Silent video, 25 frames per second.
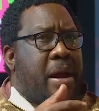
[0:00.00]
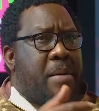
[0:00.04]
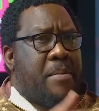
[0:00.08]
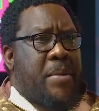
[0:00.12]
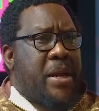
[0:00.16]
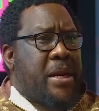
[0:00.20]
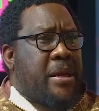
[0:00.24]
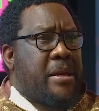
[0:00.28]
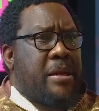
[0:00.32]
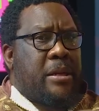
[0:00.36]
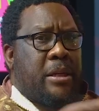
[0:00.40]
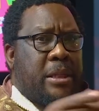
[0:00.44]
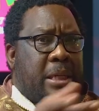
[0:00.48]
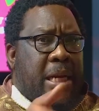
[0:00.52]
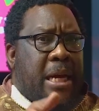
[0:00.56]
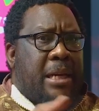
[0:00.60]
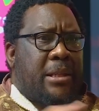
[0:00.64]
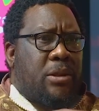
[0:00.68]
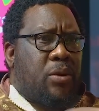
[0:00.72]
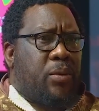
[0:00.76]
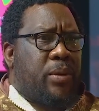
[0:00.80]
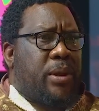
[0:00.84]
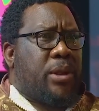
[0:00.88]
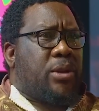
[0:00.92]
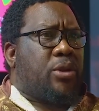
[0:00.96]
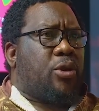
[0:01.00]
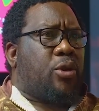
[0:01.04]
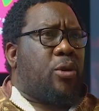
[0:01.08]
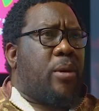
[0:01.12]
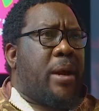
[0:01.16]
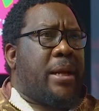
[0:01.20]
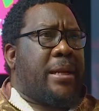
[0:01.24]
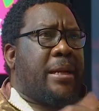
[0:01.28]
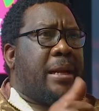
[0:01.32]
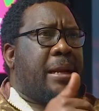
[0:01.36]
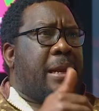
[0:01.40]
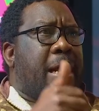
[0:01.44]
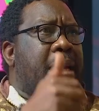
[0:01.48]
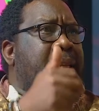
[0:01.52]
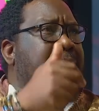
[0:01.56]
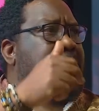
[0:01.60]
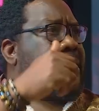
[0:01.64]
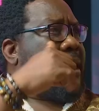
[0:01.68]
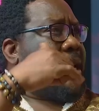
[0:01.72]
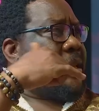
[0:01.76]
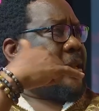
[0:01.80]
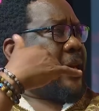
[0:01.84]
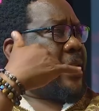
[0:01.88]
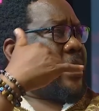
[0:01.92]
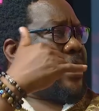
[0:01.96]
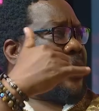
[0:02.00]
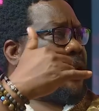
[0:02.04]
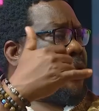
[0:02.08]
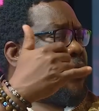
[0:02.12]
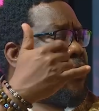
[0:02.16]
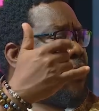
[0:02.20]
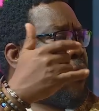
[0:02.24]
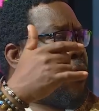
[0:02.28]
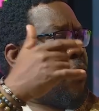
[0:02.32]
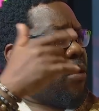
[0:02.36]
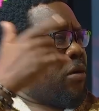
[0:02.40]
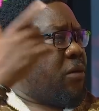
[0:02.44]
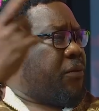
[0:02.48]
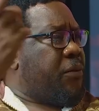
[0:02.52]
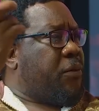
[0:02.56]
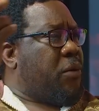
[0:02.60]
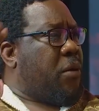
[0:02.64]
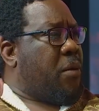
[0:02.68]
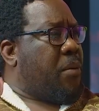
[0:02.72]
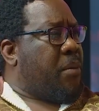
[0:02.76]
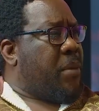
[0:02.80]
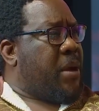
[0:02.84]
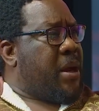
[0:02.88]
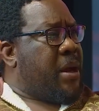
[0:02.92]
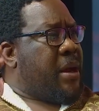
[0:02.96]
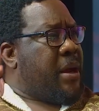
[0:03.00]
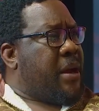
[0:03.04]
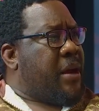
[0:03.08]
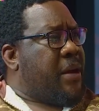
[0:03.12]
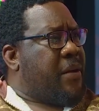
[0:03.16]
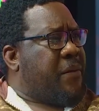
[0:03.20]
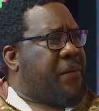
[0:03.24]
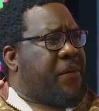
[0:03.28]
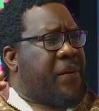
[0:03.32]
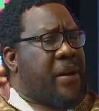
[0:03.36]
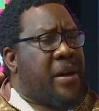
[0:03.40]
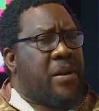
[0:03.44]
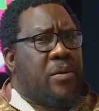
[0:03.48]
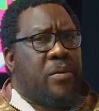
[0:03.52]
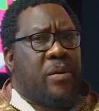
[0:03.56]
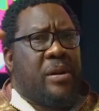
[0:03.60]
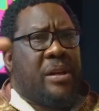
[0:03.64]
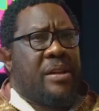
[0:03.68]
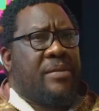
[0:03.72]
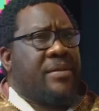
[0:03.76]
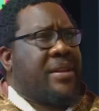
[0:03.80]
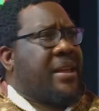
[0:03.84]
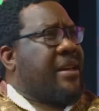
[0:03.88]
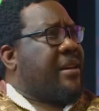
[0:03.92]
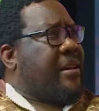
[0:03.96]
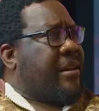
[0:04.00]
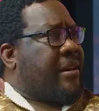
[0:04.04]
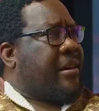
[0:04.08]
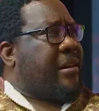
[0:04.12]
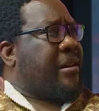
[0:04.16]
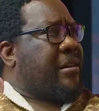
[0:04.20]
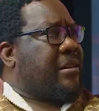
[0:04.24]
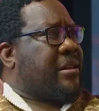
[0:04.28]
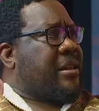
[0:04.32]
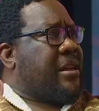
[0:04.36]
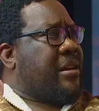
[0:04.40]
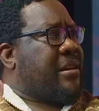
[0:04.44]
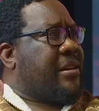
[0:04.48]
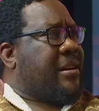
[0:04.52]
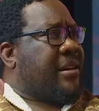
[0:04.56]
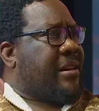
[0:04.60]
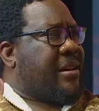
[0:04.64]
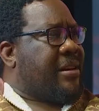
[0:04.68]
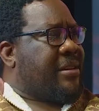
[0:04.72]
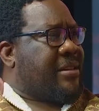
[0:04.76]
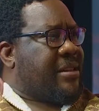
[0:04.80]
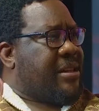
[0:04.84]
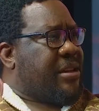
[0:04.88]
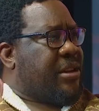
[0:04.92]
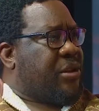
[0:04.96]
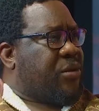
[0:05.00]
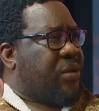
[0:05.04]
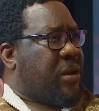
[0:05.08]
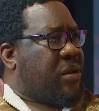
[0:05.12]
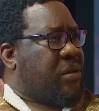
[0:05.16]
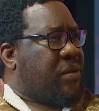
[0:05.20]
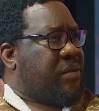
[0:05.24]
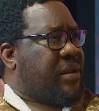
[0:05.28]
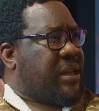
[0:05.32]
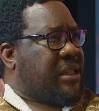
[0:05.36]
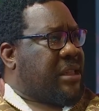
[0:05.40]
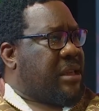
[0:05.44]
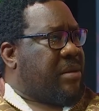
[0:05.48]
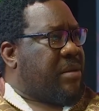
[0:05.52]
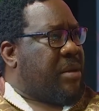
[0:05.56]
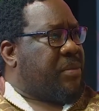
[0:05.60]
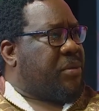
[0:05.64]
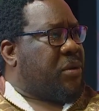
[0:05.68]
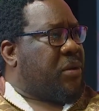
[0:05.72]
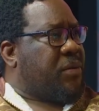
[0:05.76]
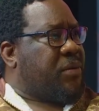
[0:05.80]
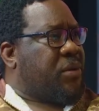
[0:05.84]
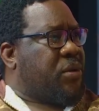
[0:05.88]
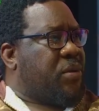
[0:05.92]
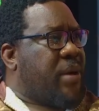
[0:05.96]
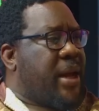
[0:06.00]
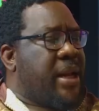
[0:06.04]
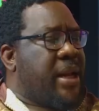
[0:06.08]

I mean, just with Tshwane, last night I get a call from a friend who lives in Littleton. Littleton is one of the suburbs of Tshwane.